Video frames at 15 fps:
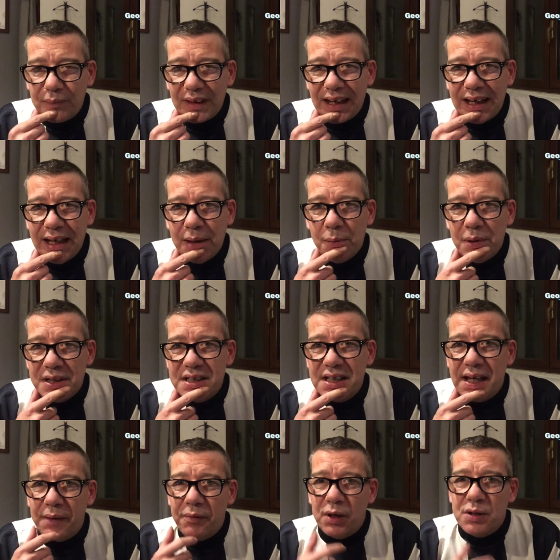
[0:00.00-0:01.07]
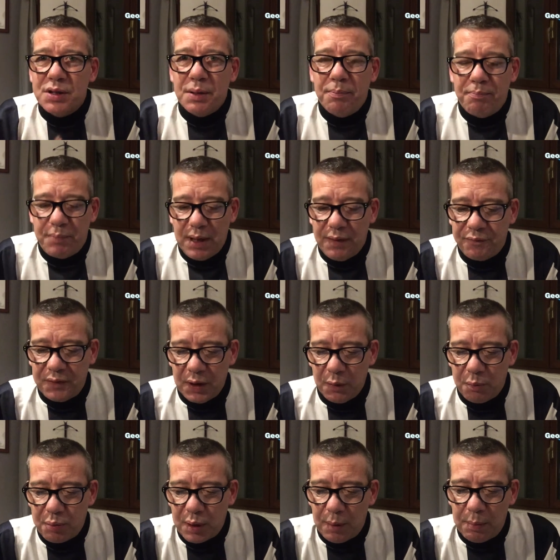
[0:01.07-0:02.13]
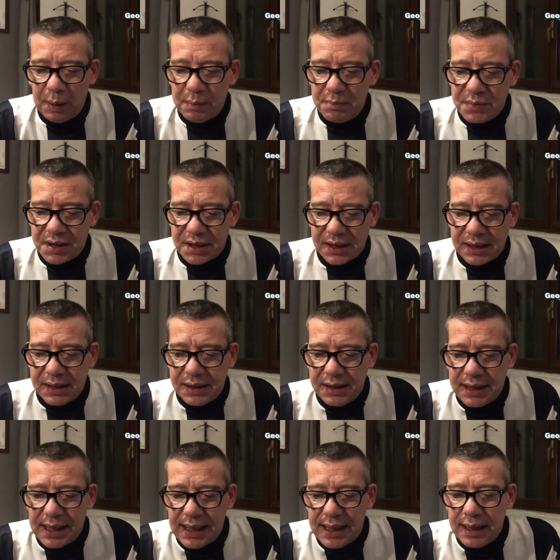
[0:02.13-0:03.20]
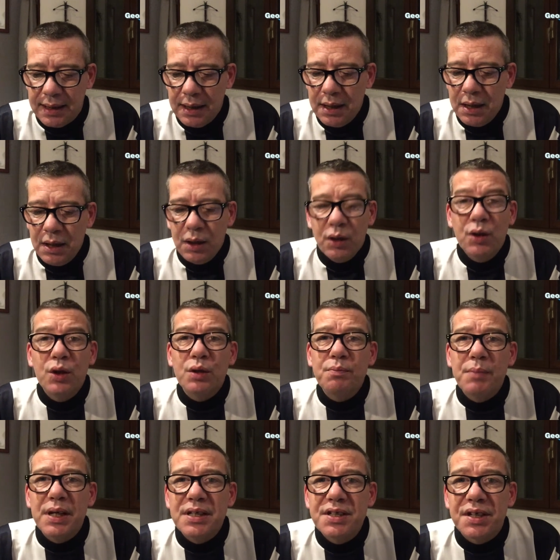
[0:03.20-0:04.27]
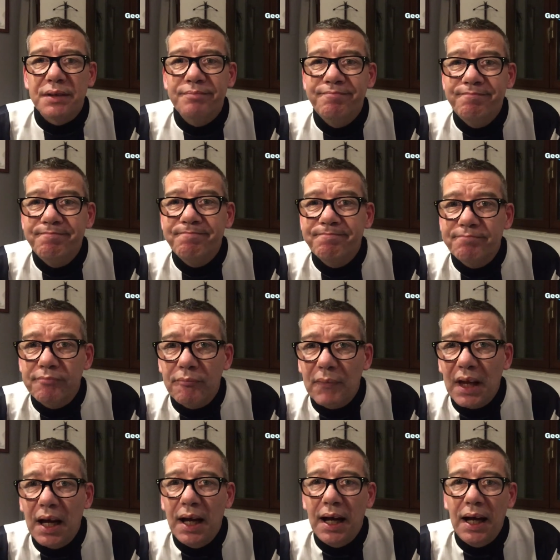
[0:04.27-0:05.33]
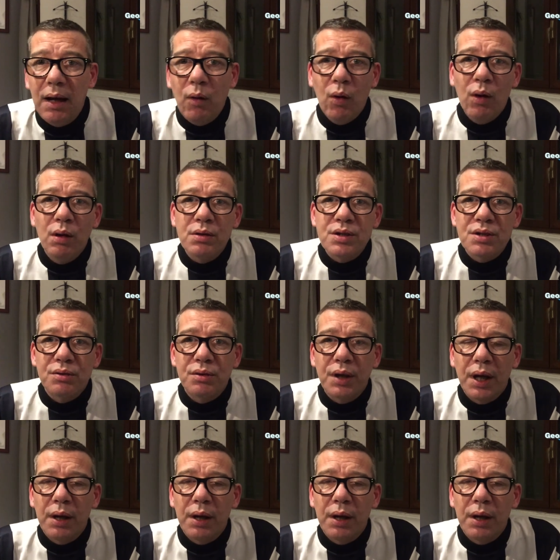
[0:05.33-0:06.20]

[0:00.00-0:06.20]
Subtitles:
he was giving us a few problems, and Goodmanson also,